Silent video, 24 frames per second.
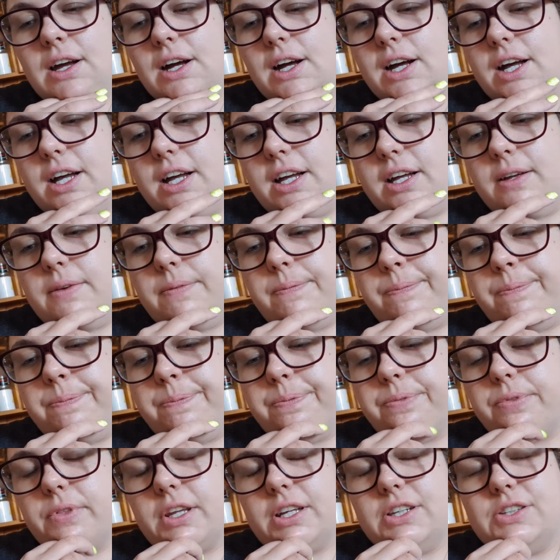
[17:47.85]

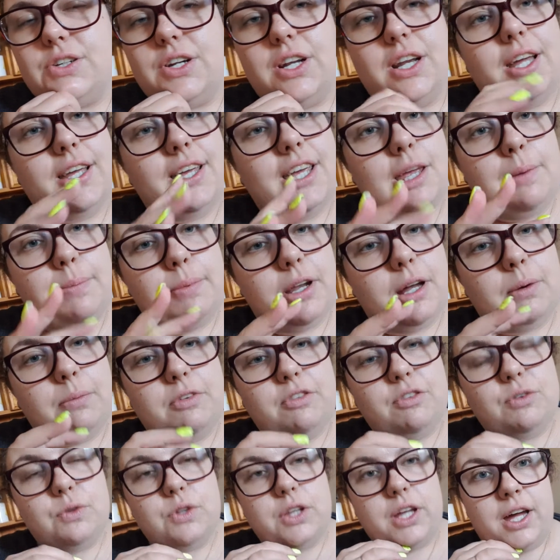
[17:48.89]
So I like keeping up
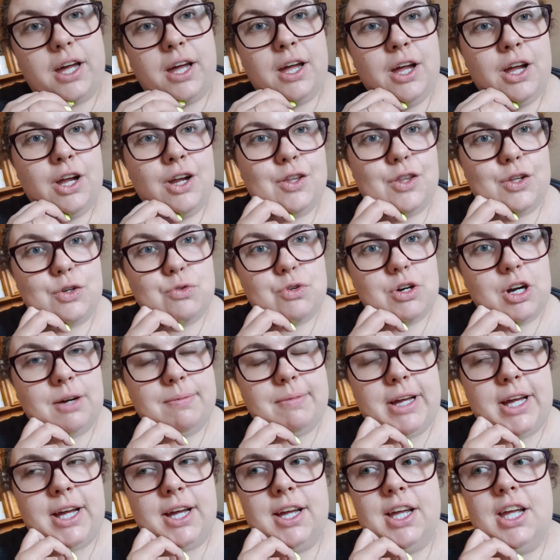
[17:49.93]
with all the
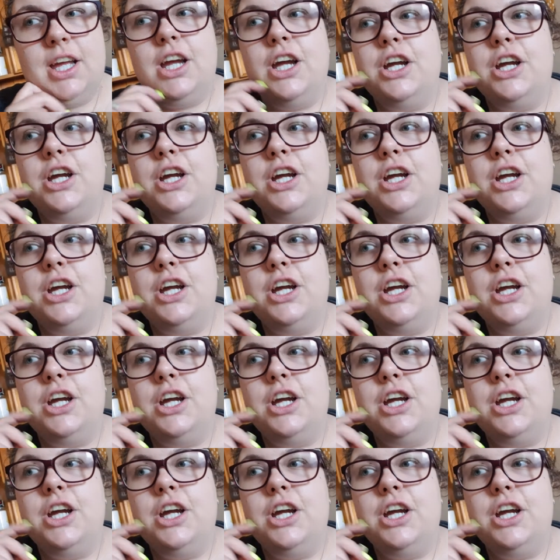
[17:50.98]
drama.